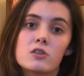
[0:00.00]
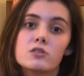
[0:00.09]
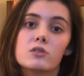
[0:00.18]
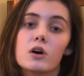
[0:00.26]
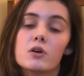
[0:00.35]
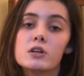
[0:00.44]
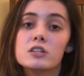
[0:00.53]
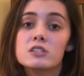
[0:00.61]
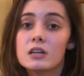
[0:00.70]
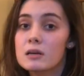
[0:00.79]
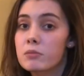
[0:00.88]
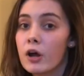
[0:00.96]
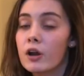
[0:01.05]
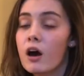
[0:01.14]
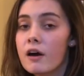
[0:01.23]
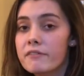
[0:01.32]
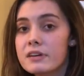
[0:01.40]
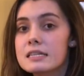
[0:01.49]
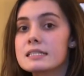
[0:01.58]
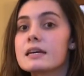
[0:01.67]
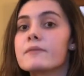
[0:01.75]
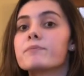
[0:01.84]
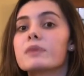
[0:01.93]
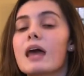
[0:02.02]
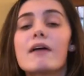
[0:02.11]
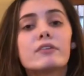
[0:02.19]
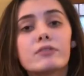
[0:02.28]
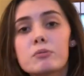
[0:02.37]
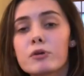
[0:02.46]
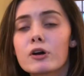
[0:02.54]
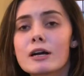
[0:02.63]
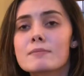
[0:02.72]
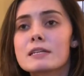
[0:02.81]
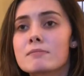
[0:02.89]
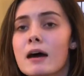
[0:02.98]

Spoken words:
So go to your study abroad office, have a few programs in